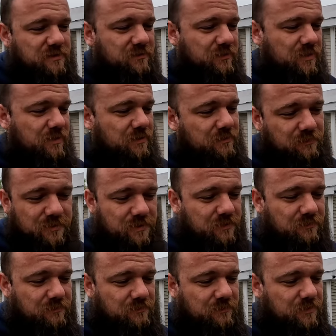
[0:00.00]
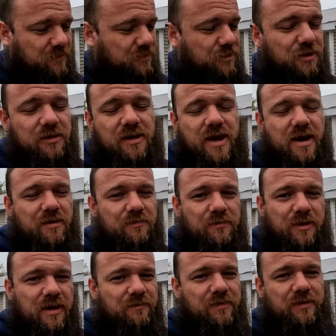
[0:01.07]
to, to, to chill out
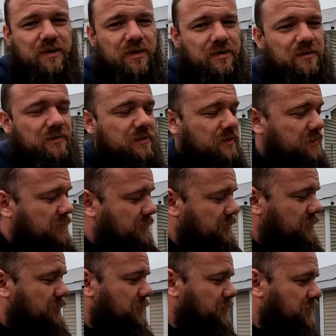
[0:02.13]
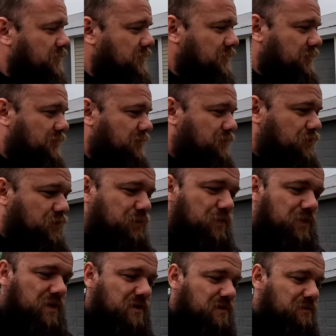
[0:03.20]
and everything. Super
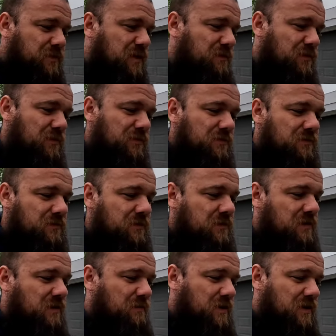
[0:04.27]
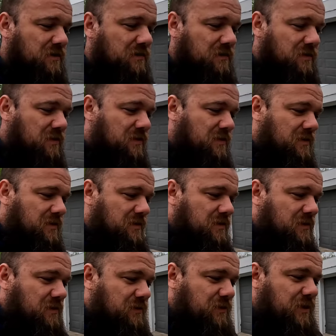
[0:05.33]
nice people. I met
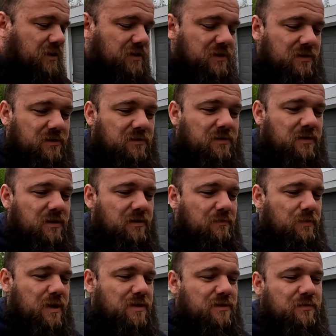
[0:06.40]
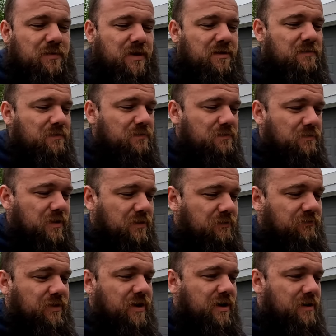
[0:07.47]
Jason at Magic Man Metal
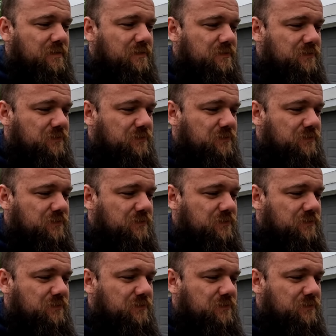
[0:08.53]
Fab.